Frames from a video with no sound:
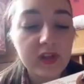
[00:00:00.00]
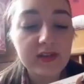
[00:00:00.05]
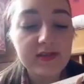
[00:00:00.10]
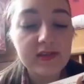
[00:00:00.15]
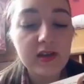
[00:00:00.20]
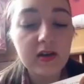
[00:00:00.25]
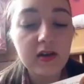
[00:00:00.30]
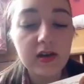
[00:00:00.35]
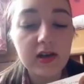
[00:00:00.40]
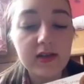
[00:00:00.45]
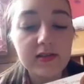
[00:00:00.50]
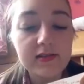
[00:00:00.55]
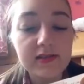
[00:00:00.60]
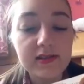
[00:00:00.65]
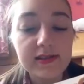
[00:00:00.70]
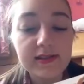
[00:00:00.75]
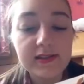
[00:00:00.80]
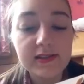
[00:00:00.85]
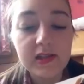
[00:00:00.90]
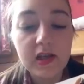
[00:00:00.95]

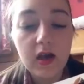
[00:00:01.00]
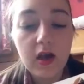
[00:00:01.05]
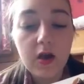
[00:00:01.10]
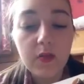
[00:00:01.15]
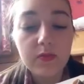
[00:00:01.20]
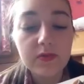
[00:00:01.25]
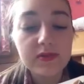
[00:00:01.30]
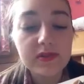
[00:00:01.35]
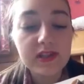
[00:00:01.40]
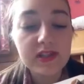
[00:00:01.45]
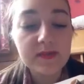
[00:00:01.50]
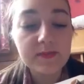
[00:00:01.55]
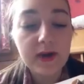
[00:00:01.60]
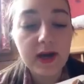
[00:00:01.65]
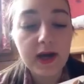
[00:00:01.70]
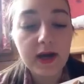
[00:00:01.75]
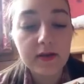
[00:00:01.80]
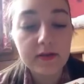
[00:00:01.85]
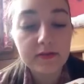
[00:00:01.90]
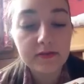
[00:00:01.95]
sunglasses
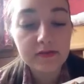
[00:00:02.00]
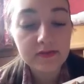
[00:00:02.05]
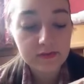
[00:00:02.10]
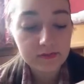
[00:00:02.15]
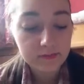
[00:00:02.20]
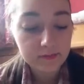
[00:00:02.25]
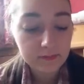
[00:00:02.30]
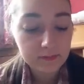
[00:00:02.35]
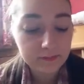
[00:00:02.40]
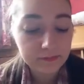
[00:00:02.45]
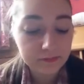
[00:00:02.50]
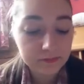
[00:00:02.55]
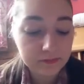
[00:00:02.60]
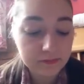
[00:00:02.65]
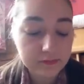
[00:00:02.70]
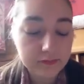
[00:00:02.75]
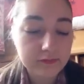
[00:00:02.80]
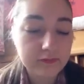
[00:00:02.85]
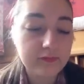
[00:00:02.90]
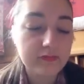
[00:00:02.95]
£6,
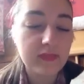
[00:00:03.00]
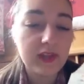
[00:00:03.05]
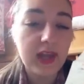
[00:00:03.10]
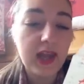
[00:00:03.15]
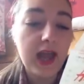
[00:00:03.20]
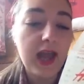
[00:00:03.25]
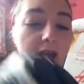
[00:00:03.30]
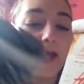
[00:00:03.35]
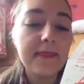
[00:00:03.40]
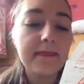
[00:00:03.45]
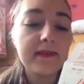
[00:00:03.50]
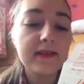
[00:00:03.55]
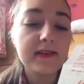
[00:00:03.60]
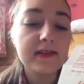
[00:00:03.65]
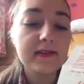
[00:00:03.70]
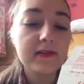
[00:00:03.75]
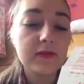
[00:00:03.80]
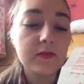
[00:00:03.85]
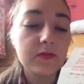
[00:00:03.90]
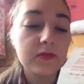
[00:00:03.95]
and
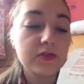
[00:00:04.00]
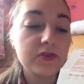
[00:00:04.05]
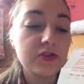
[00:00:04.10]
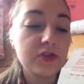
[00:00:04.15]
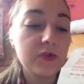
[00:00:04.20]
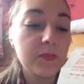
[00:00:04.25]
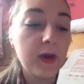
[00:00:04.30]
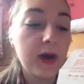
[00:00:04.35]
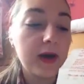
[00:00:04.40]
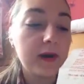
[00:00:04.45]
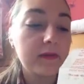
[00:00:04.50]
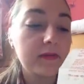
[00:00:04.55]
this was £2.